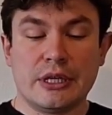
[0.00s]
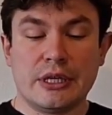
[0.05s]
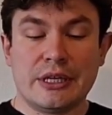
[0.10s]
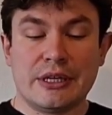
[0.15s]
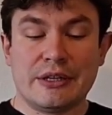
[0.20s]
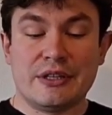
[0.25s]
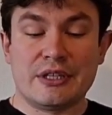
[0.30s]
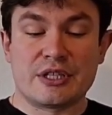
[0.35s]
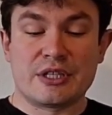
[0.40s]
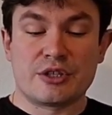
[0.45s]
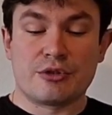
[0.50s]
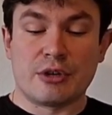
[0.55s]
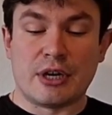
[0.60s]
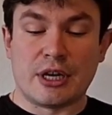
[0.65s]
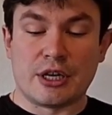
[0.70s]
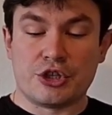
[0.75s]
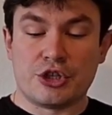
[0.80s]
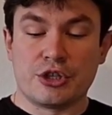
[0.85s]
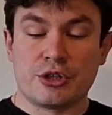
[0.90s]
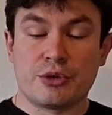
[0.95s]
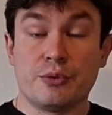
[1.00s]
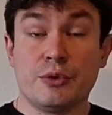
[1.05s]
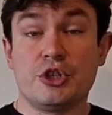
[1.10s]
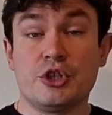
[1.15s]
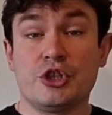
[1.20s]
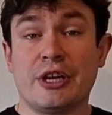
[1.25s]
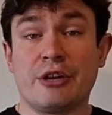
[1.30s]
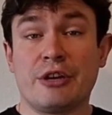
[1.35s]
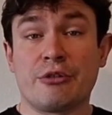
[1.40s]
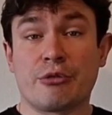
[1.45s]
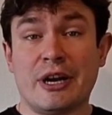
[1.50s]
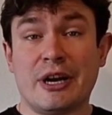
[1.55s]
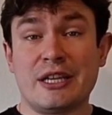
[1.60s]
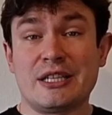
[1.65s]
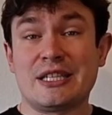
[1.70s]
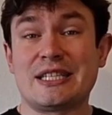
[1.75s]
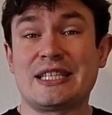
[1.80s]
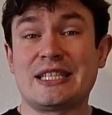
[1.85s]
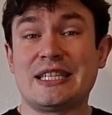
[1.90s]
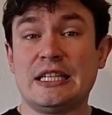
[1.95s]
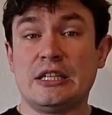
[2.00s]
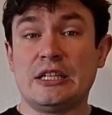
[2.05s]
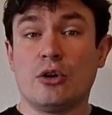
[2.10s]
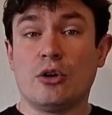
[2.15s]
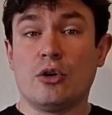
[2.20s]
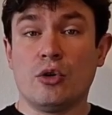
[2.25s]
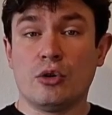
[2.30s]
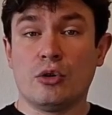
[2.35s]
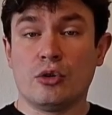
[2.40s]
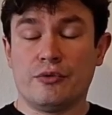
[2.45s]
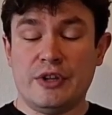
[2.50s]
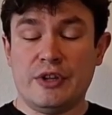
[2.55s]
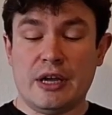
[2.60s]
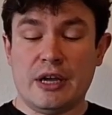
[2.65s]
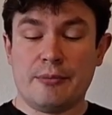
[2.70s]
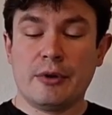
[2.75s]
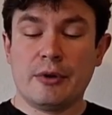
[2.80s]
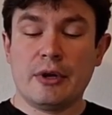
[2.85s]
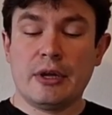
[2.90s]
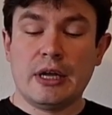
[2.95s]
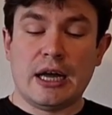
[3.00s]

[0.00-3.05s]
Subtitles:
the structure which arises in all of them